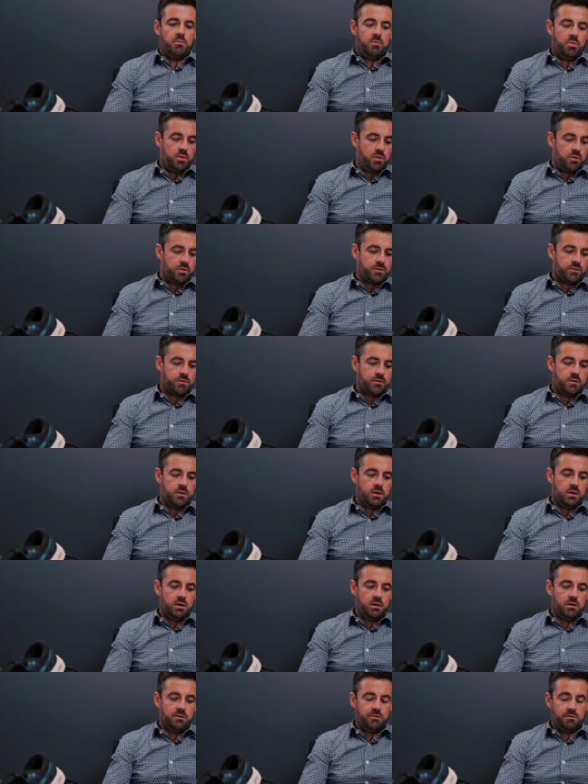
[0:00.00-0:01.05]
both
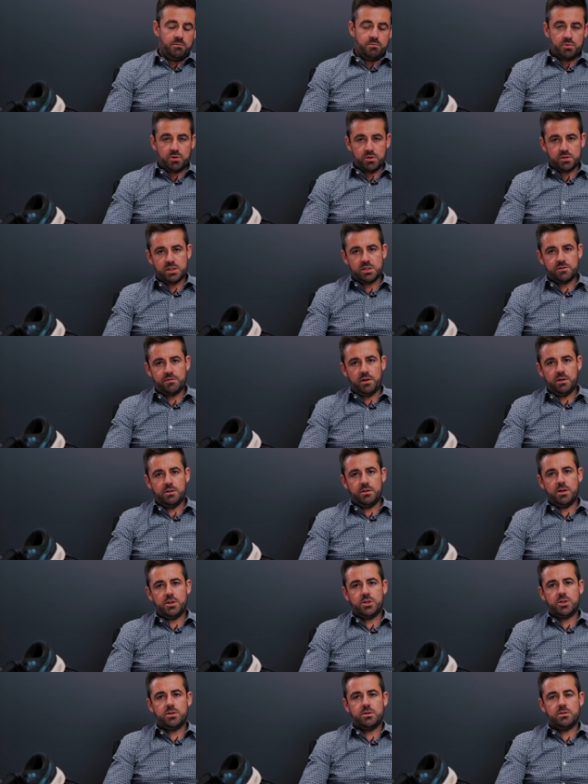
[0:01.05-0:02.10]
the process
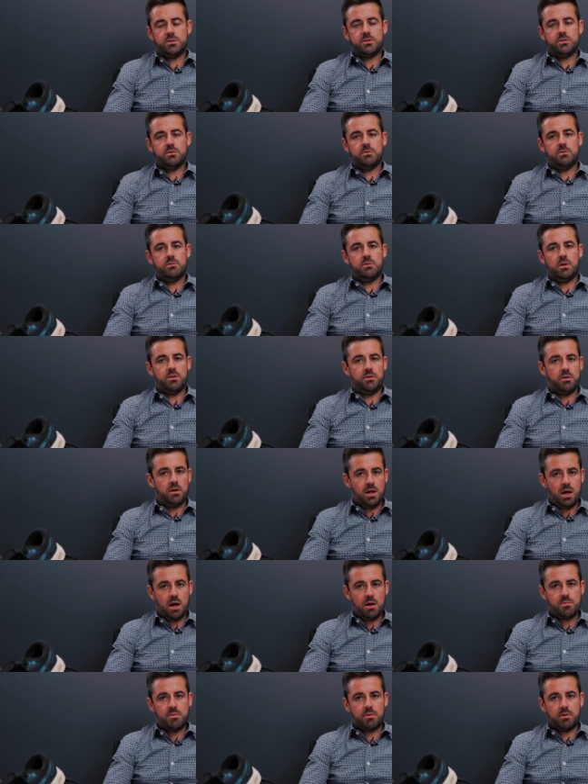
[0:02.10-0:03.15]
validation, so at the
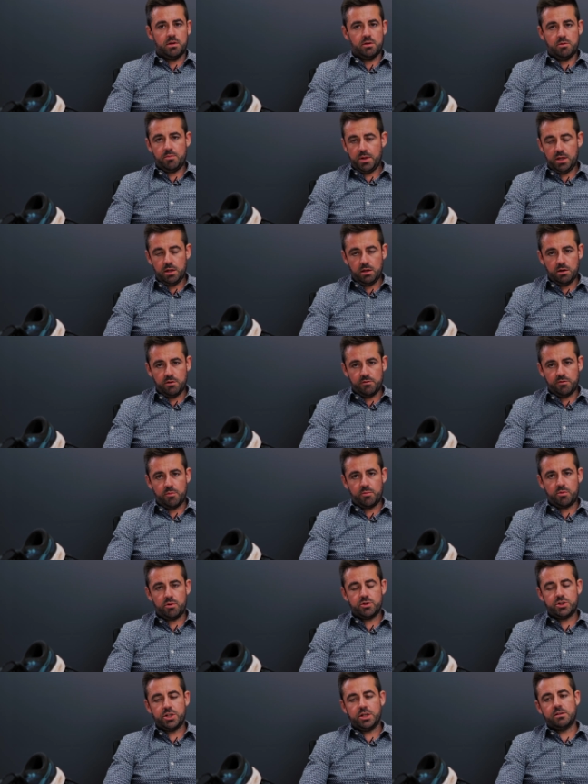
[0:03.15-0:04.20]
lab or at the beginning of the
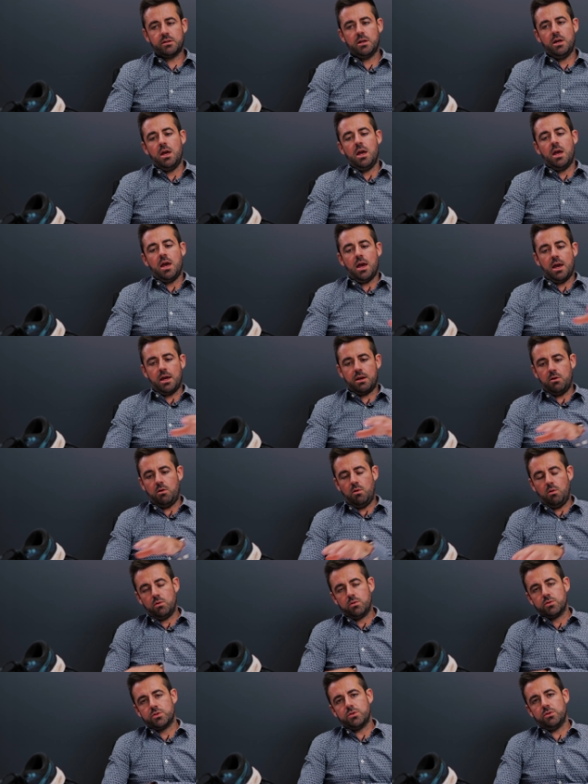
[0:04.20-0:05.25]
project, and
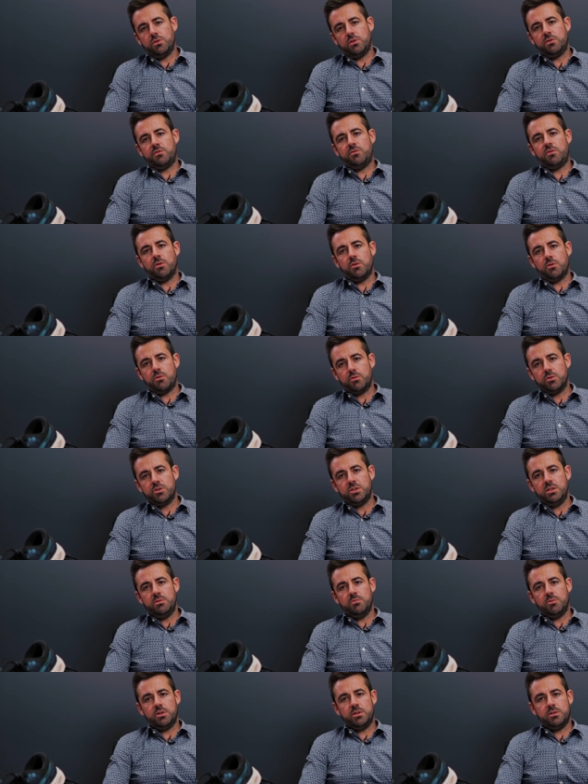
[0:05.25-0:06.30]
also for the
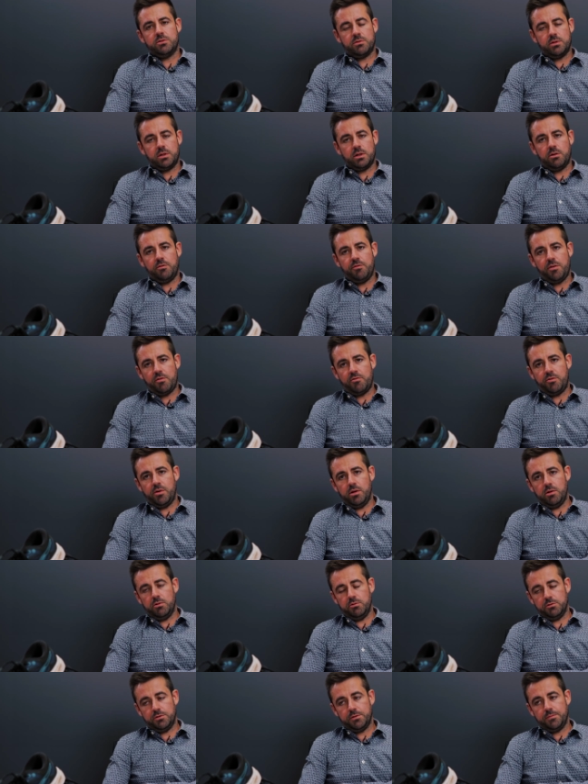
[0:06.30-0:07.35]
routine monitoring of every
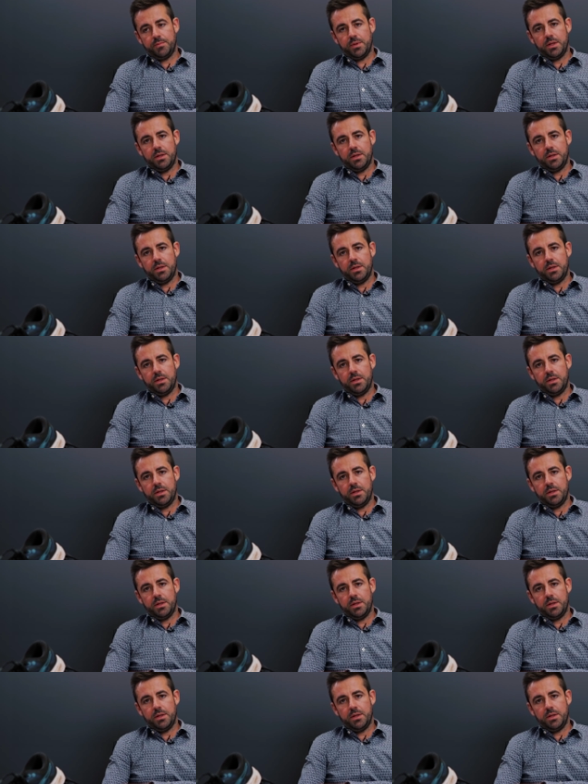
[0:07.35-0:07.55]
load.